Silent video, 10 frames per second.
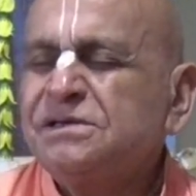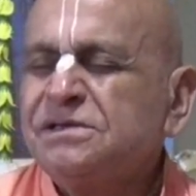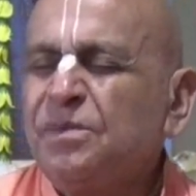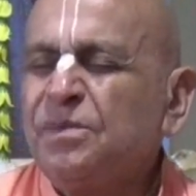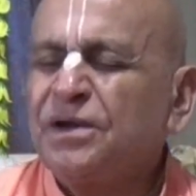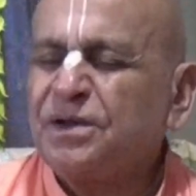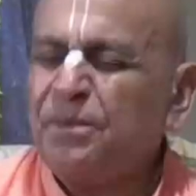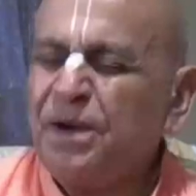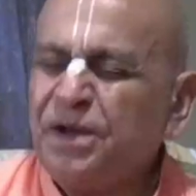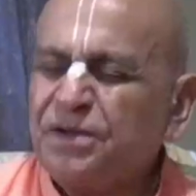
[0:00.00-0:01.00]
Brought some
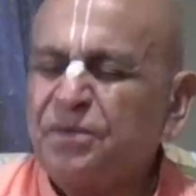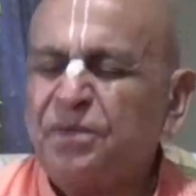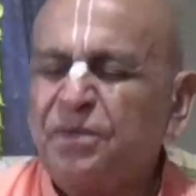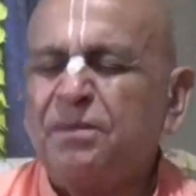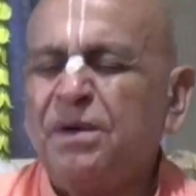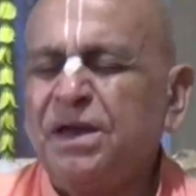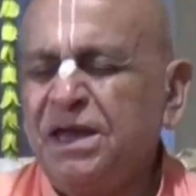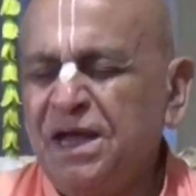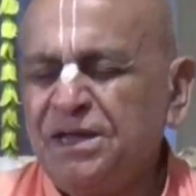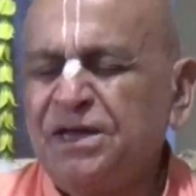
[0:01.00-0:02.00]
medicine for my
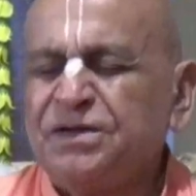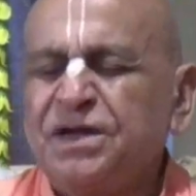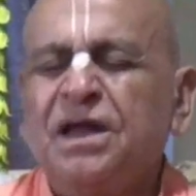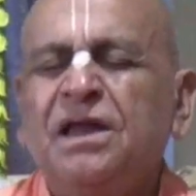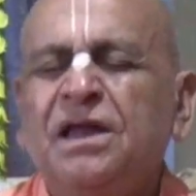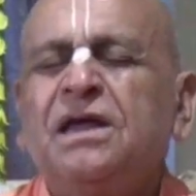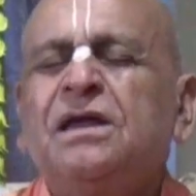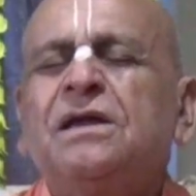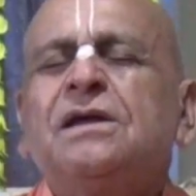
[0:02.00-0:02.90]
knee, as I said earlier.